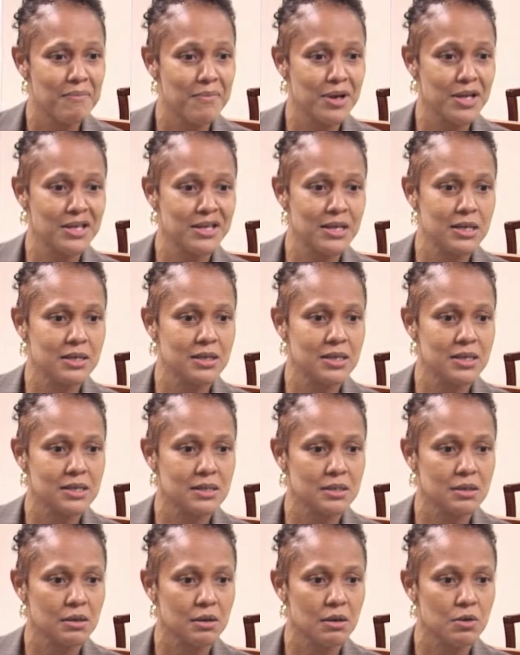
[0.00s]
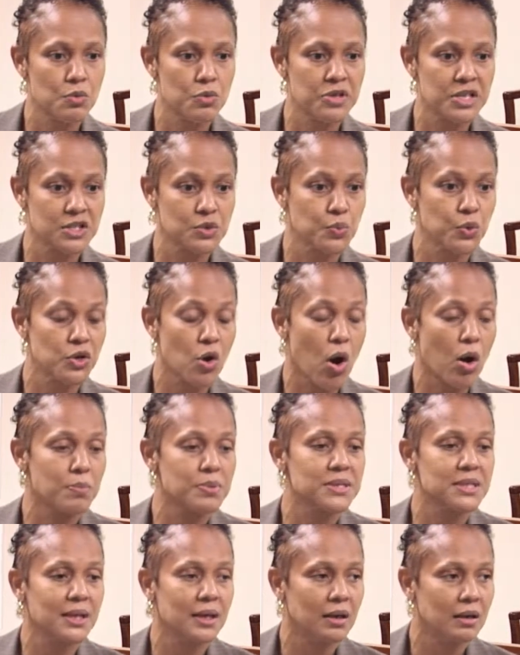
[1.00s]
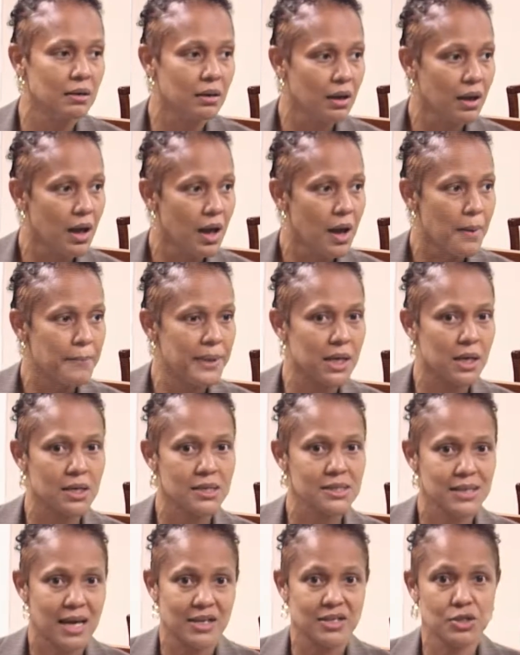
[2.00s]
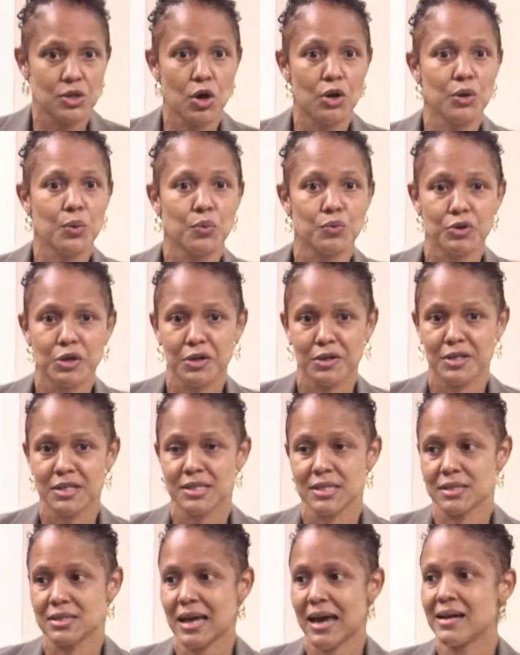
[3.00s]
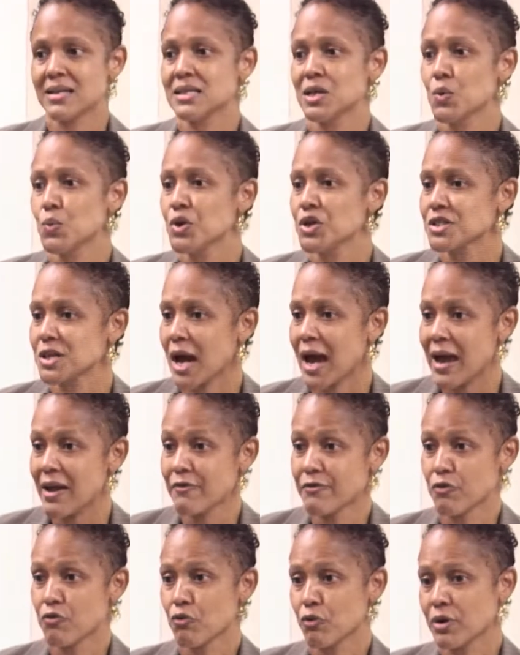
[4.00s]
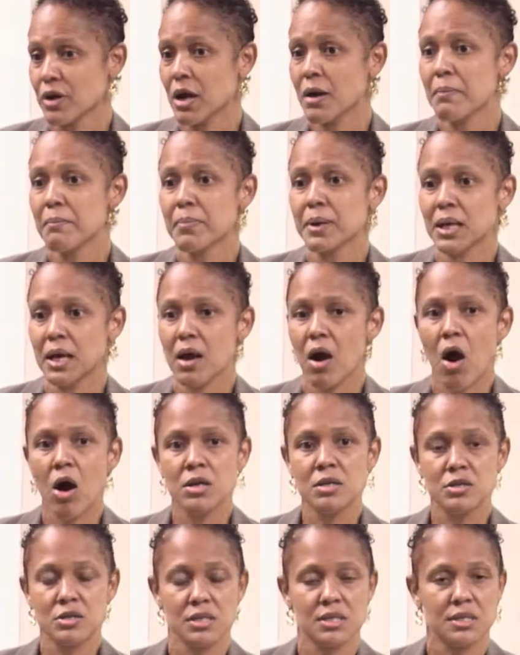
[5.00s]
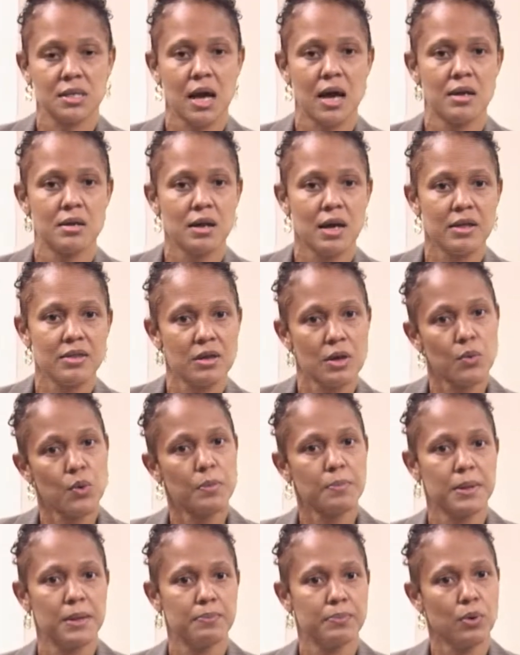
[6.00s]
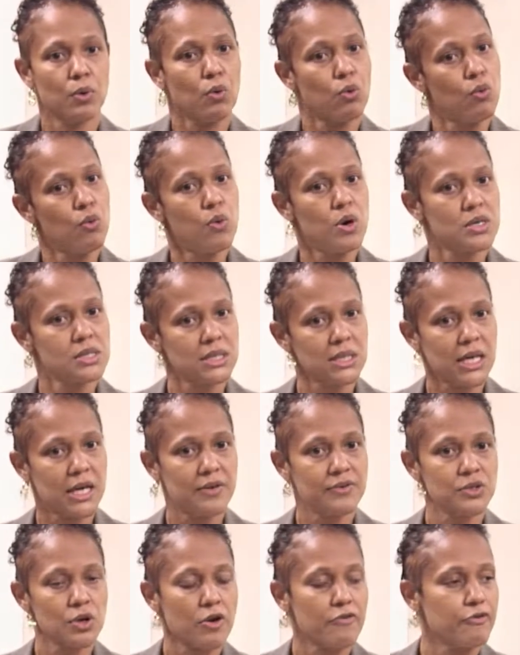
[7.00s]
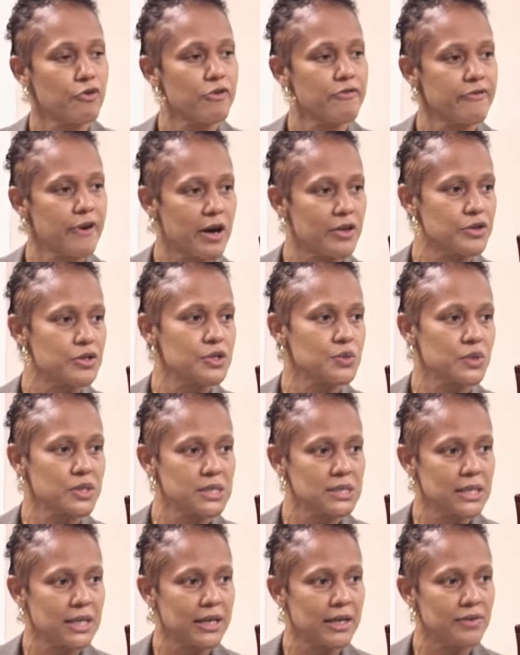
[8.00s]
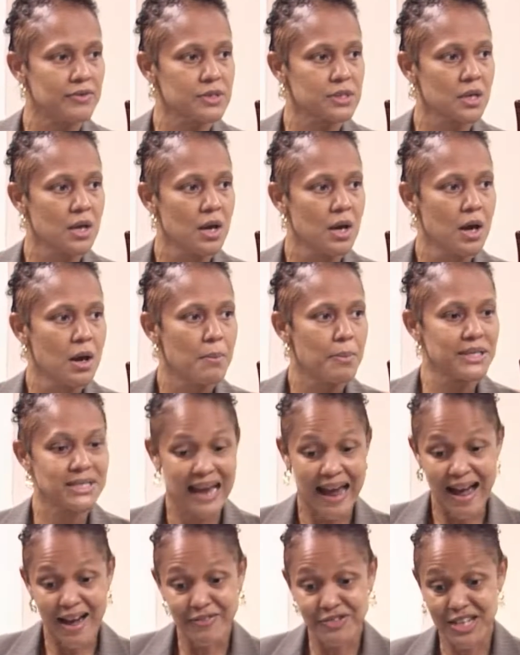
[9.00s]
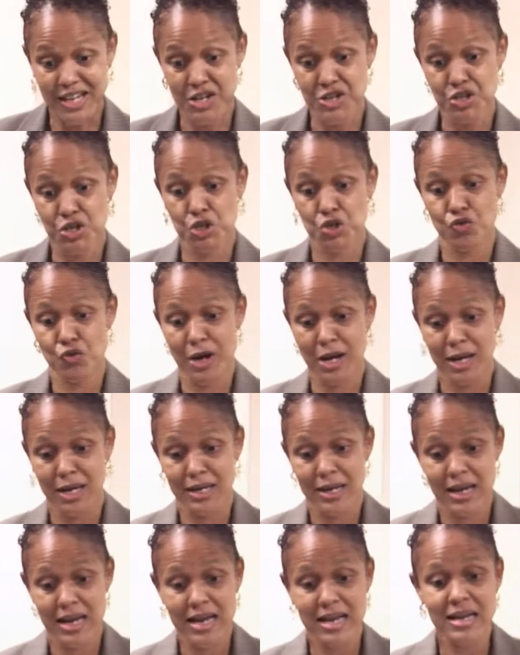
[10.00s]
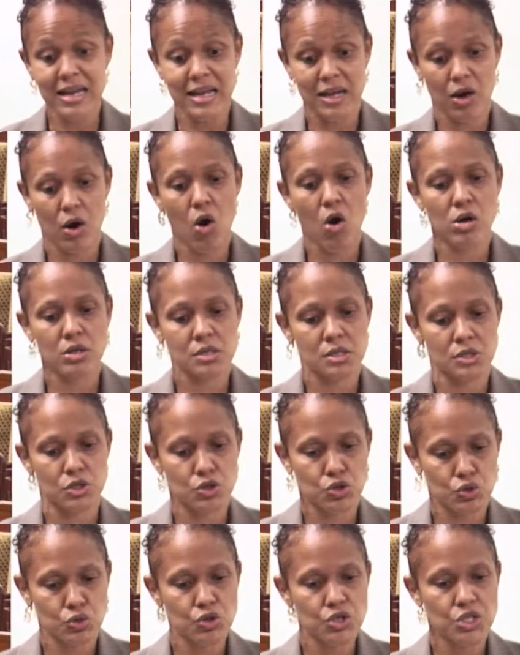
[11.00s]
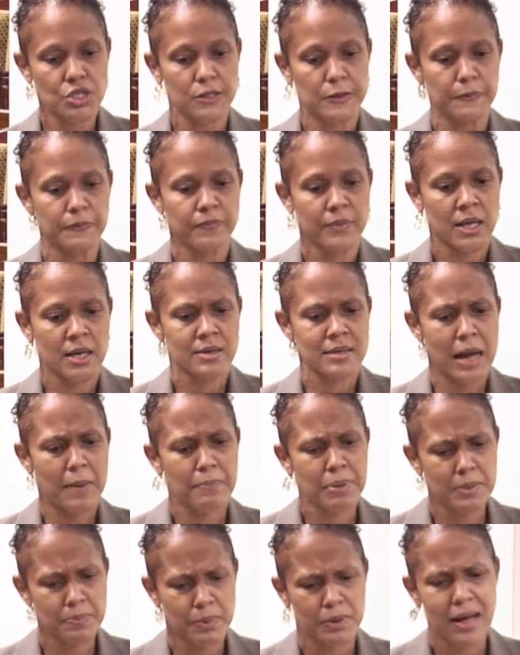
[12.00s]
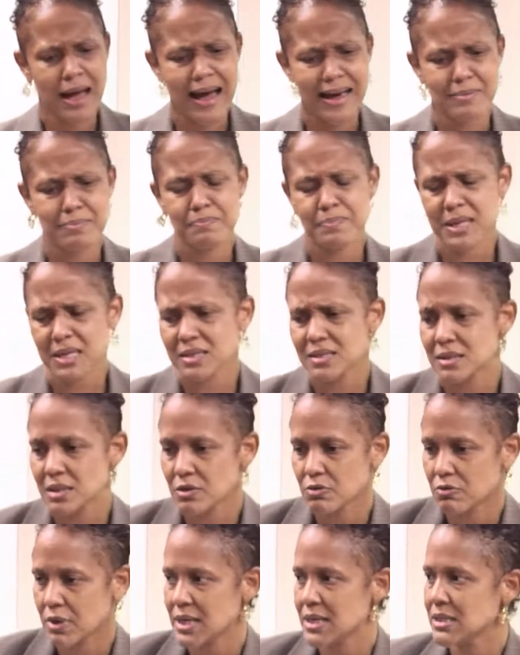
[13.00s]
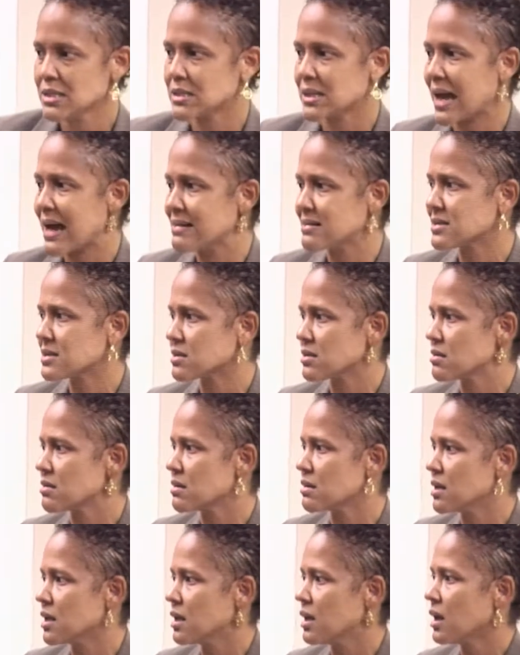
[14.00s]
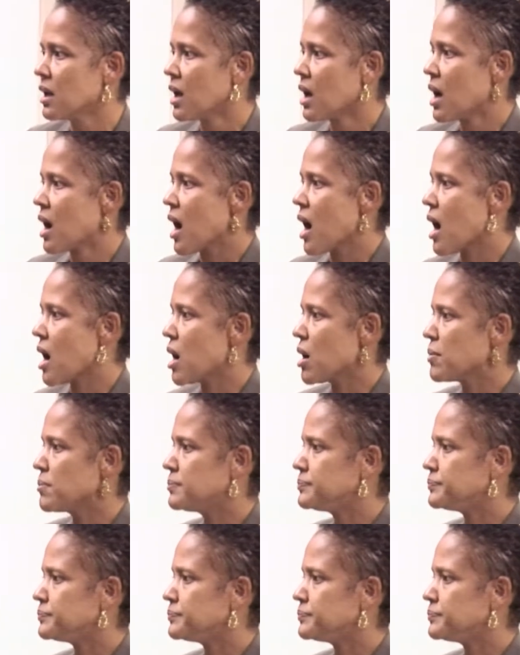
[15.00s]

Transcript: this would obtain, because that is not the society in which I have grown up. But I understand that there were people who were slaves. Our forefathers were slaves. But to have to enshrine in a constitution that people had basic rights, and certainly not